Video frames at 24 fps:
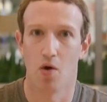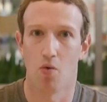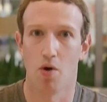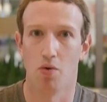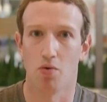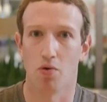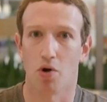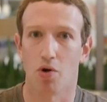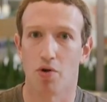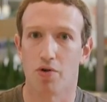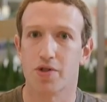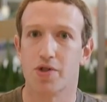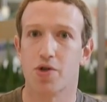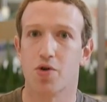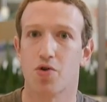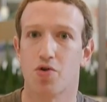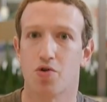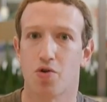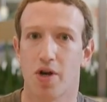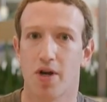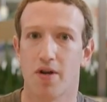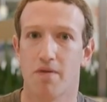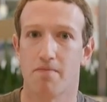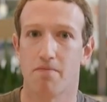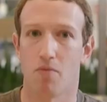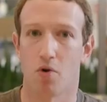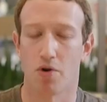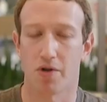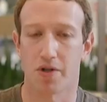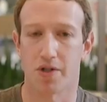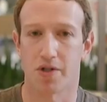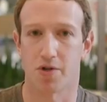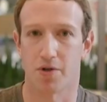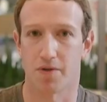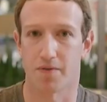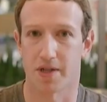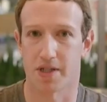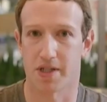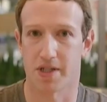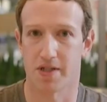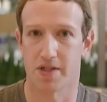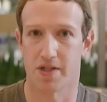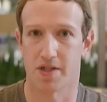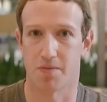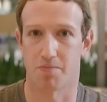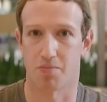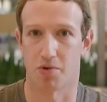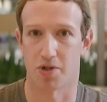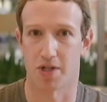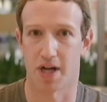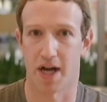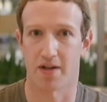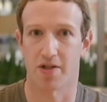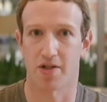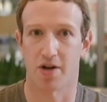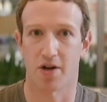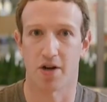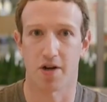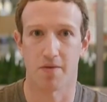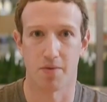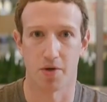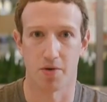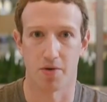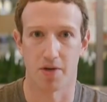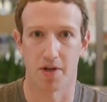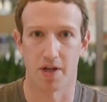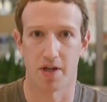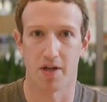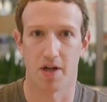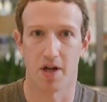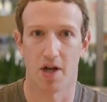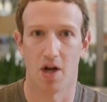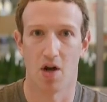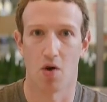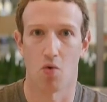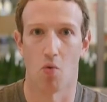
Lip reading: we will also create more services to protect our community